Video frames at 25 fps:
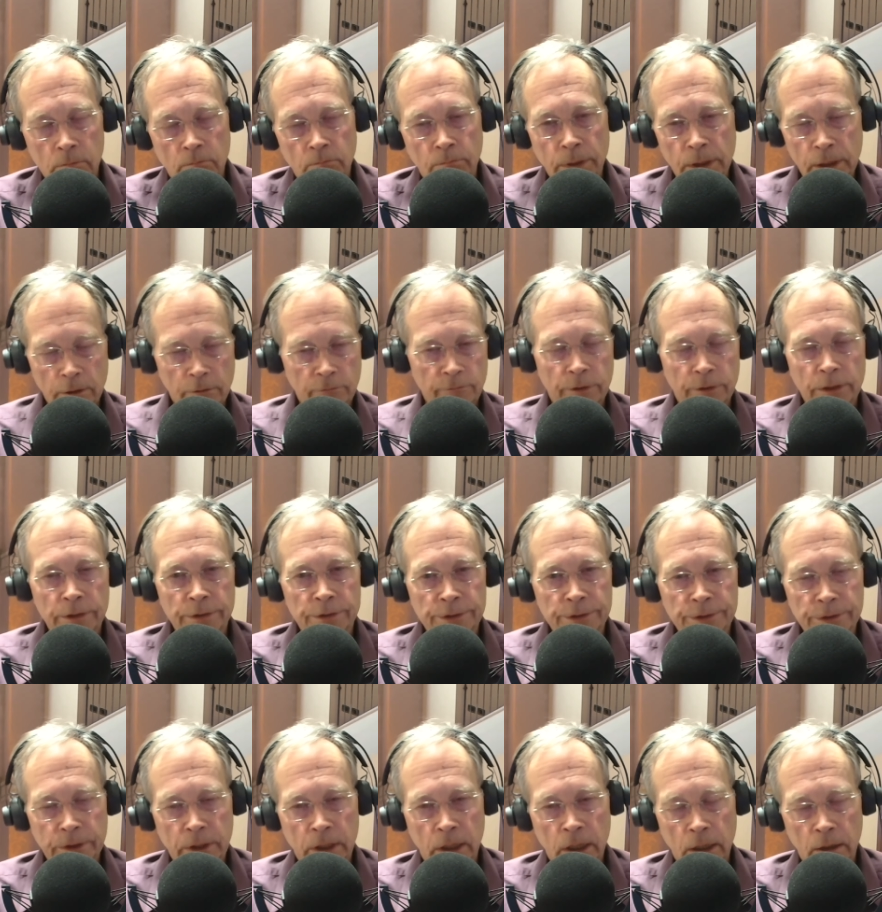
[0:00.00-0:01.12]
benefits
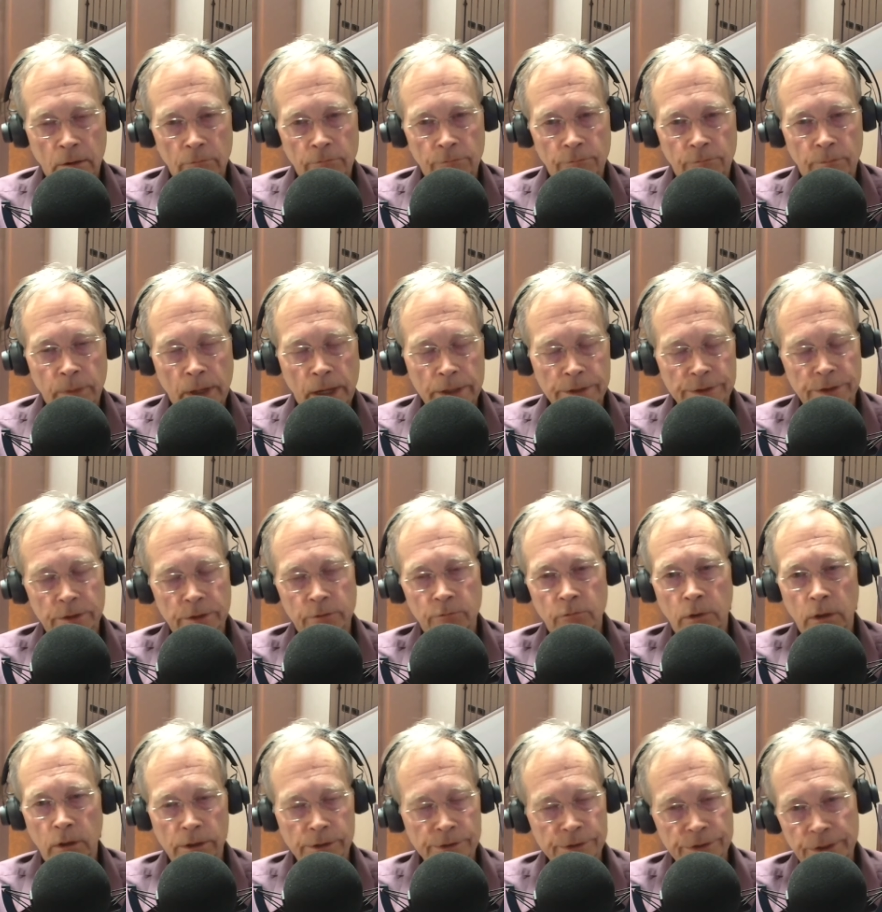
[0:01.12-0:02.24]
of passive
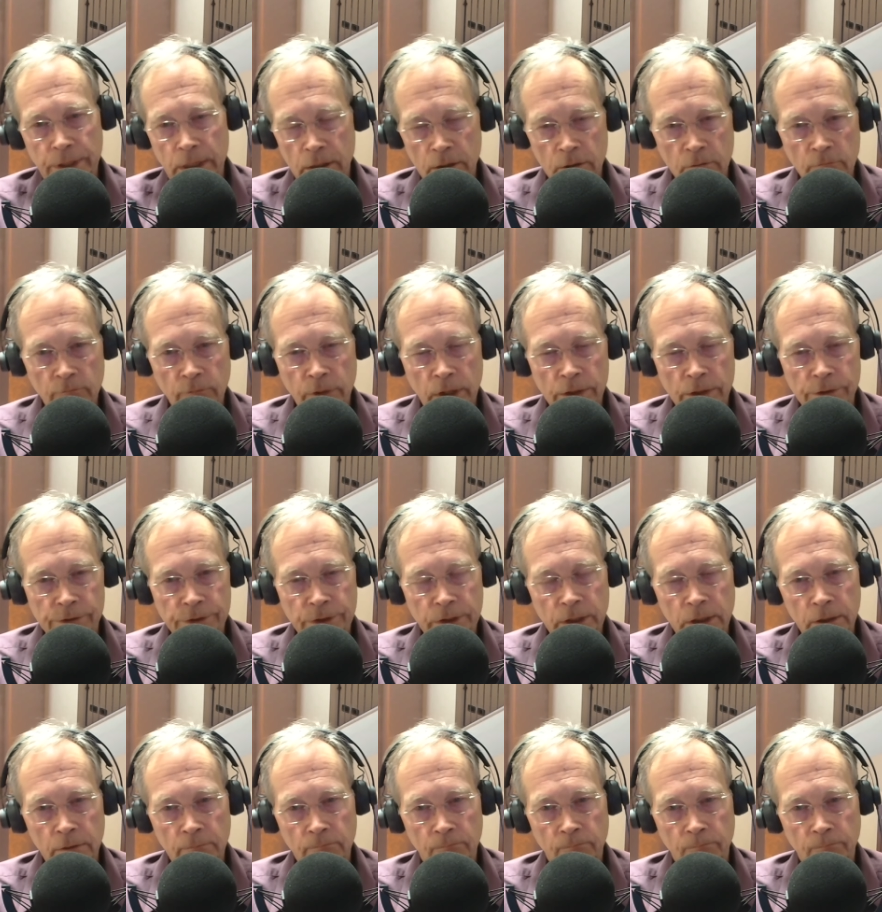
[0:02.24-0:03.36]
real estate investing.